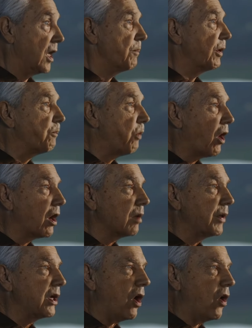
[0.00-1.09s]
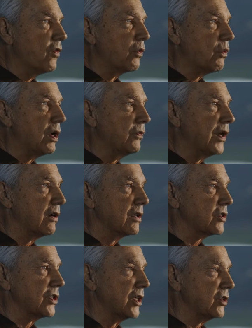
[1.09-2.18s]
but Parliament overrode their
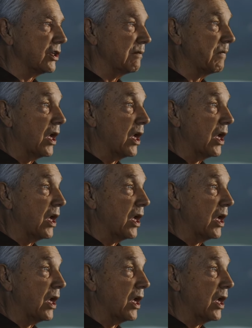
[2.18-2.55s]
decision.